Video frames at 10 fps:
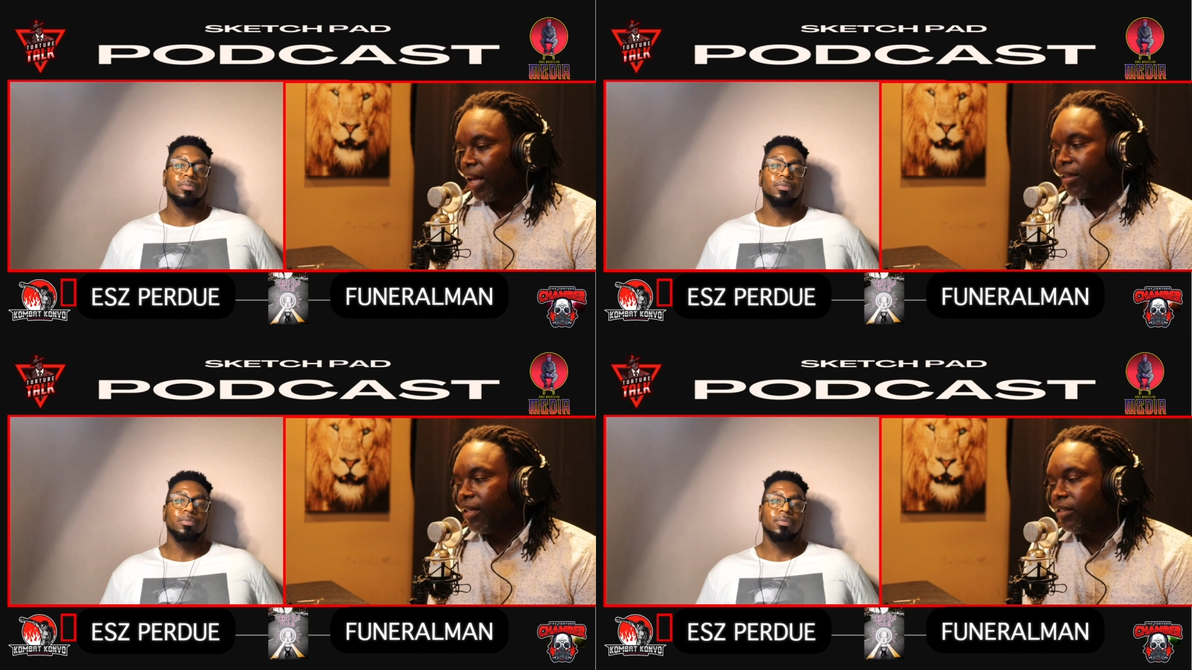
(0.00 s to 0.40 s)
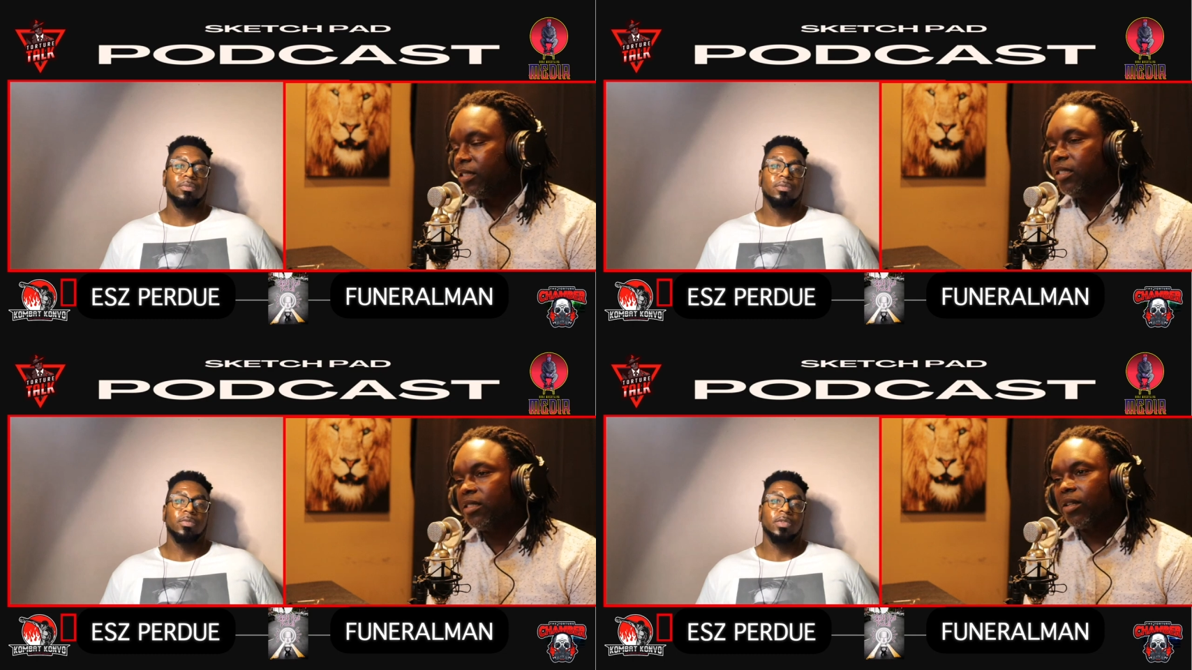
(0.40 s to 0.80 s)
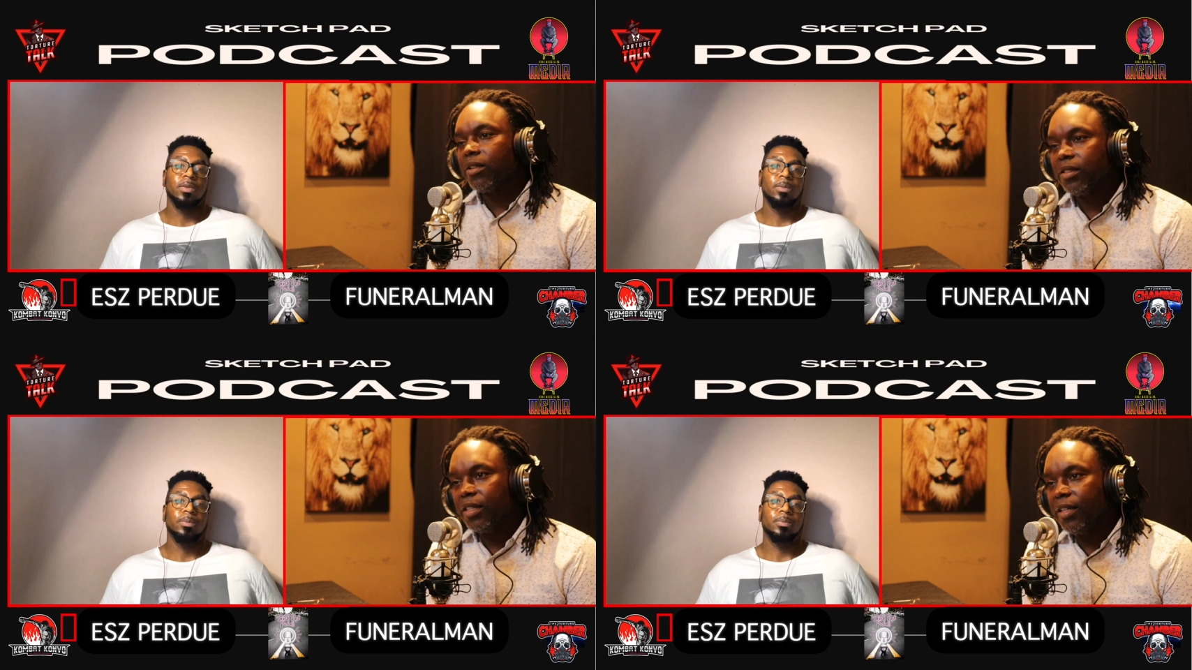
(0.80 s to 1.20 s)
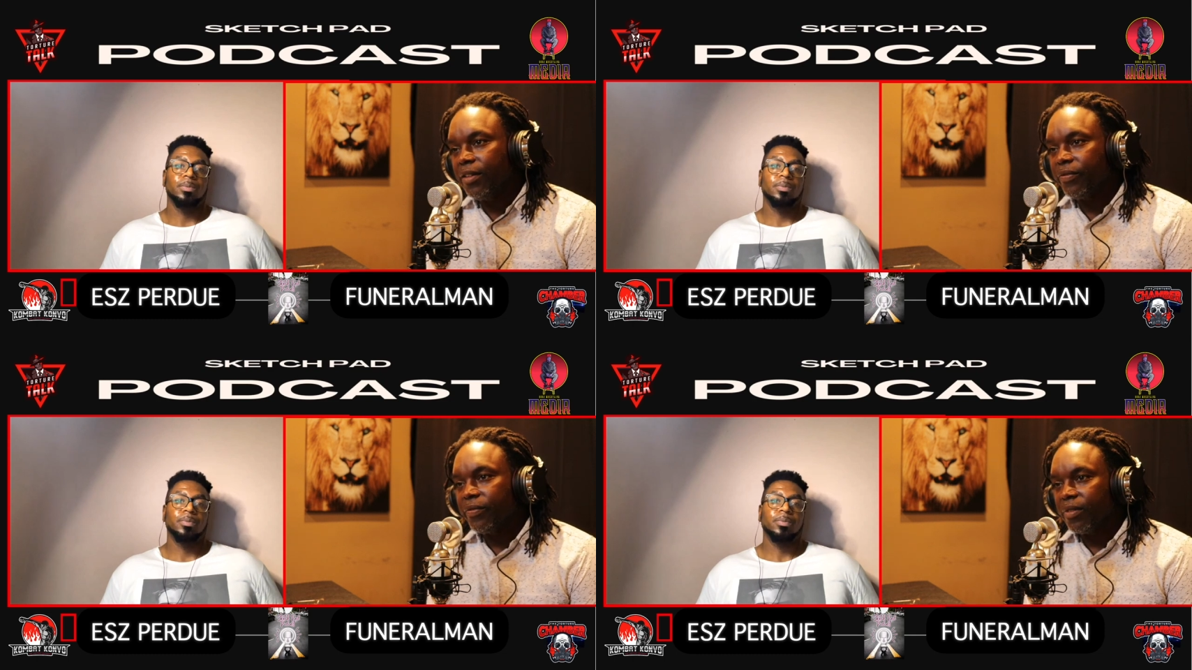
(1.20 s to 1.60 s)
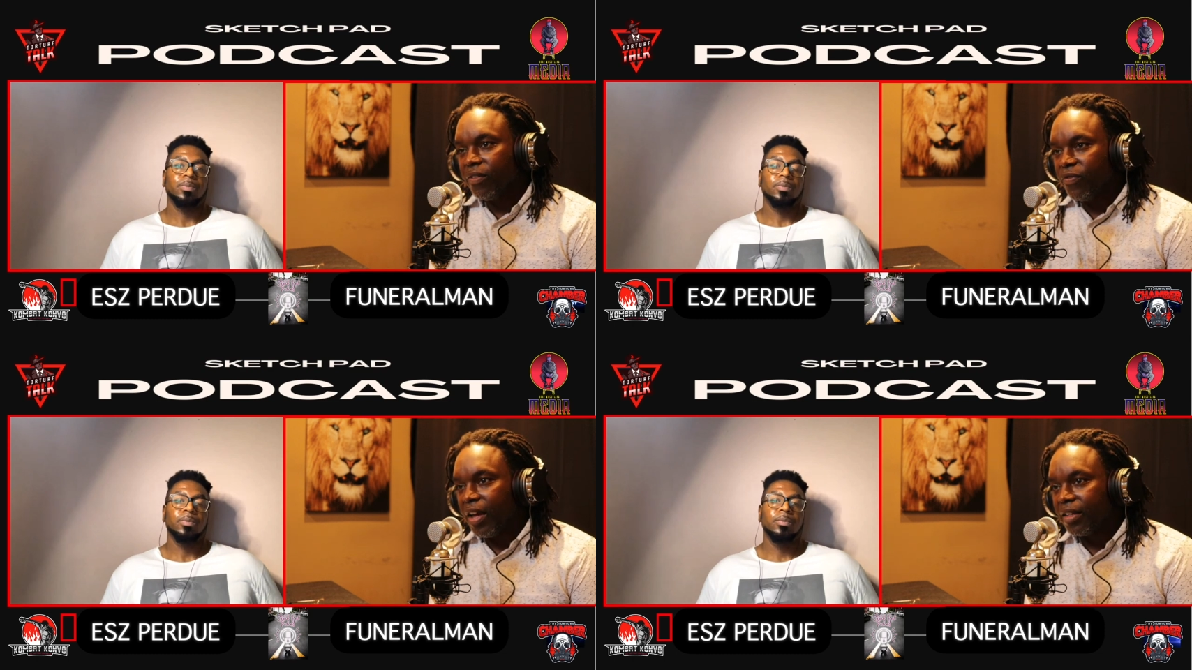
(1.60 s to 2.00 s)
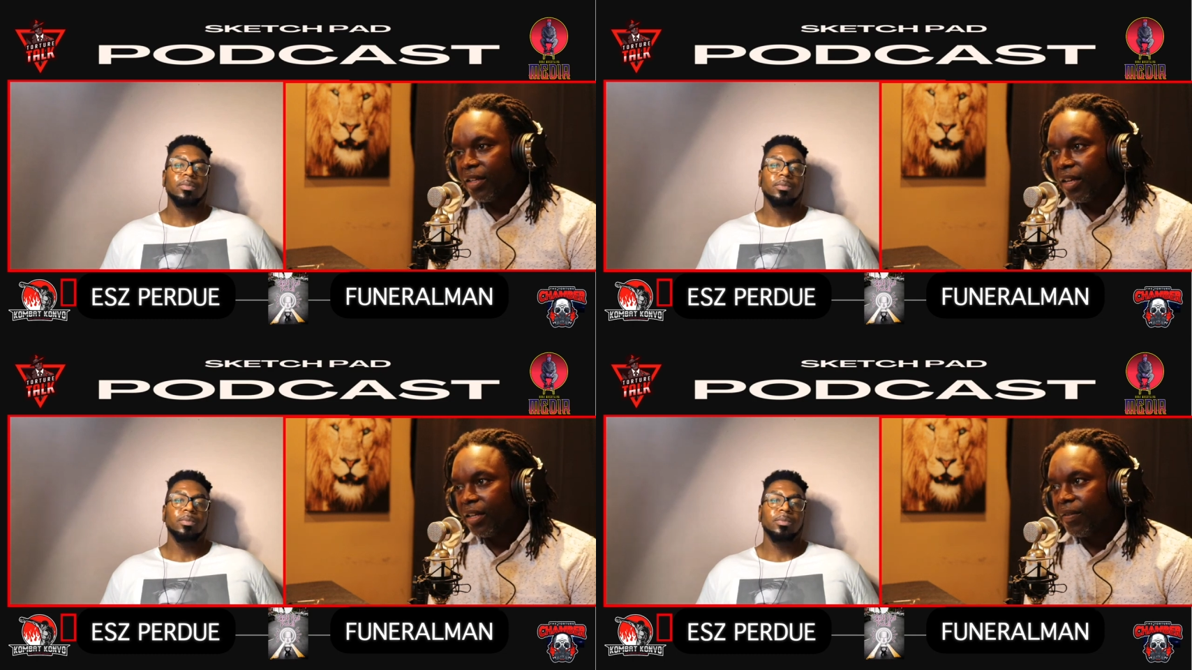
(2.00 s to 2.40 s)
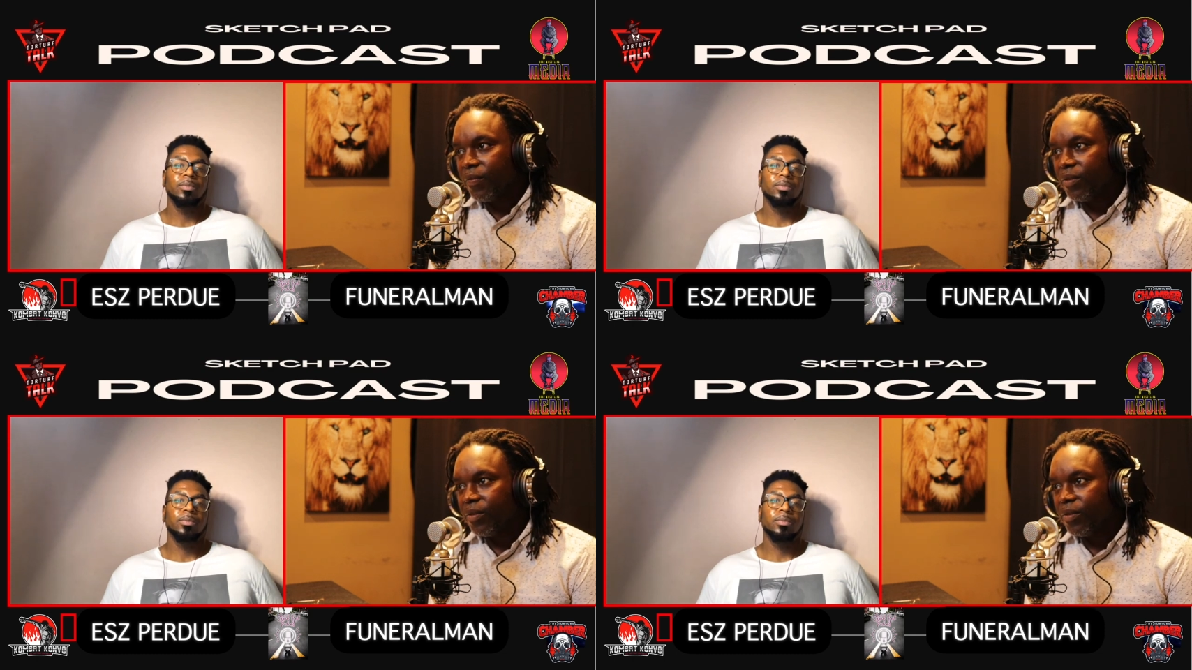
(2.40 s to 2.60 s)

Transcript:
Speaker 1: I think she's salty the fact that